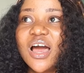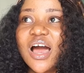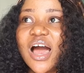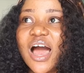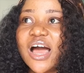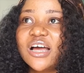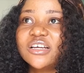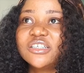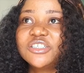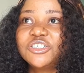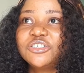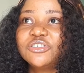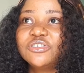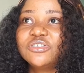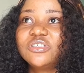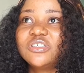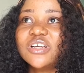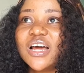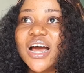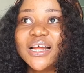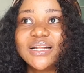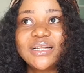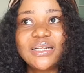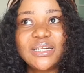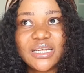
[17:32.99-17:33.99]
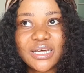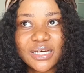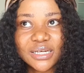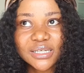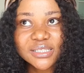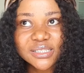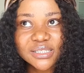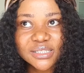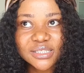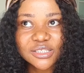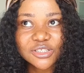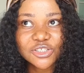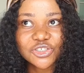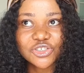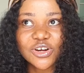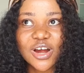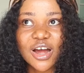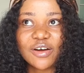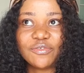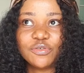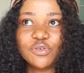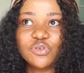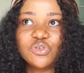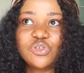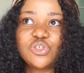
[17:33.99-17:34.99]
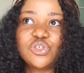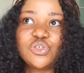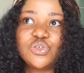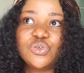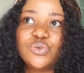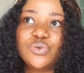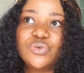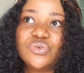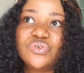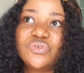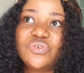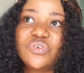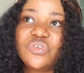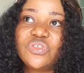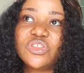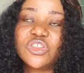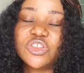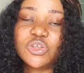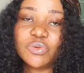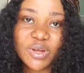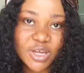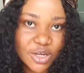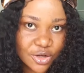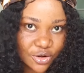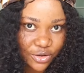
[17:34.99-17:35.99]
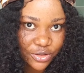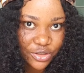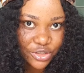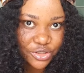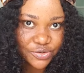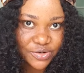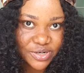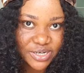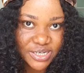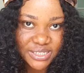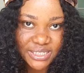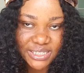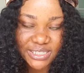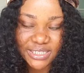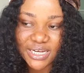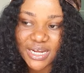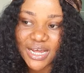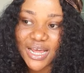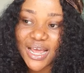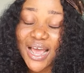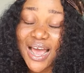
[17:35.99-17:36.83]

I should at least travel to 3 countries.